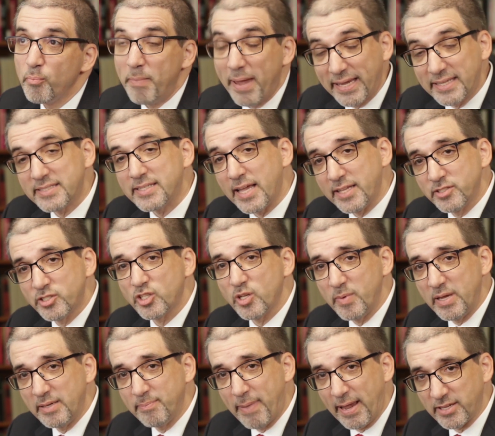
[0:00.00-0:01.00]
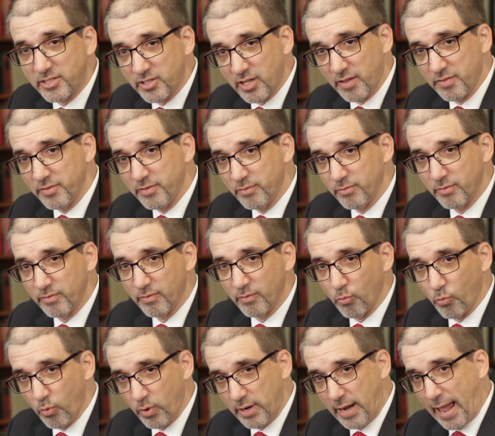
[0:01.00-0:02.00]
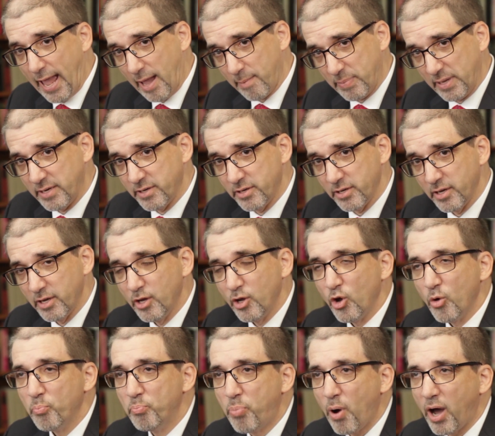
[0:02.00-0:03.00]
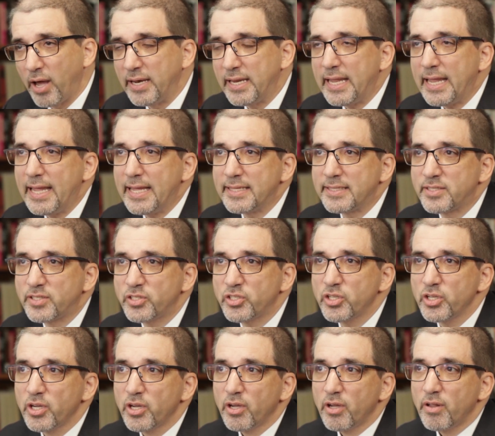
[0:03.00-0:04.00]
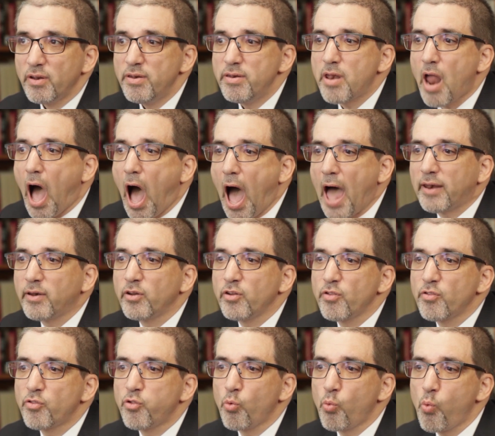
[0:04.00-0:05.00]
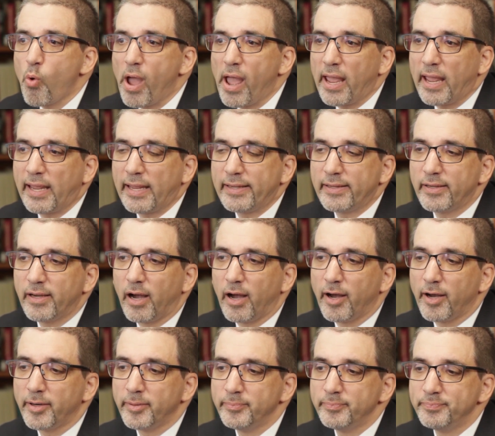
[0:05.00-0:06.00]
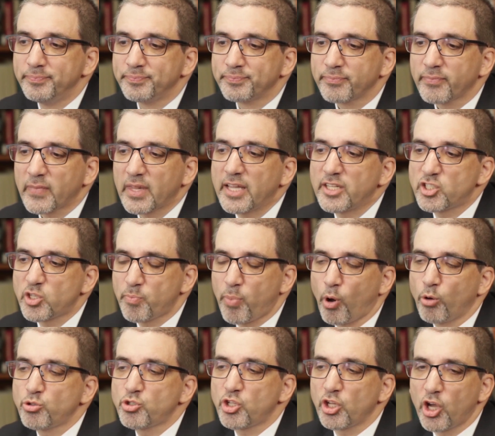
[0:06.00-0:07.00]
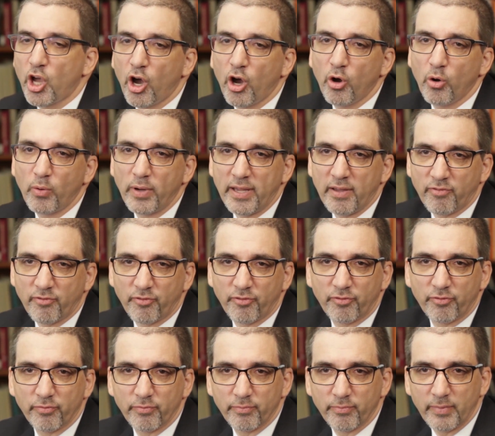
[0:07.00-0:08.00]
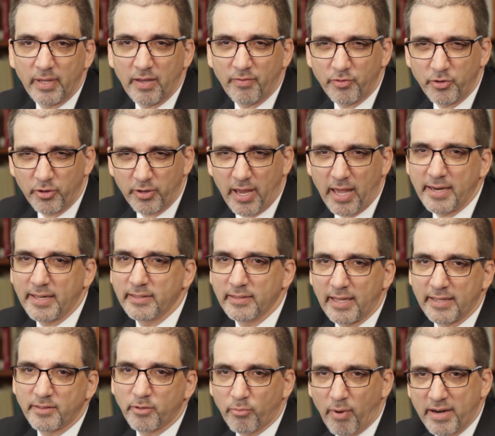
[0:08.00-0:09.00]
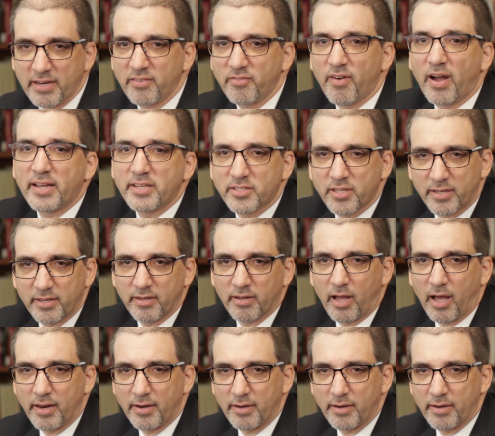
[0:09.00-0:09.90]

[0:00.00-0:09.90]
makes sense to me based on what happened, but it's not the way it's supposed to go if you're getting like the right advice on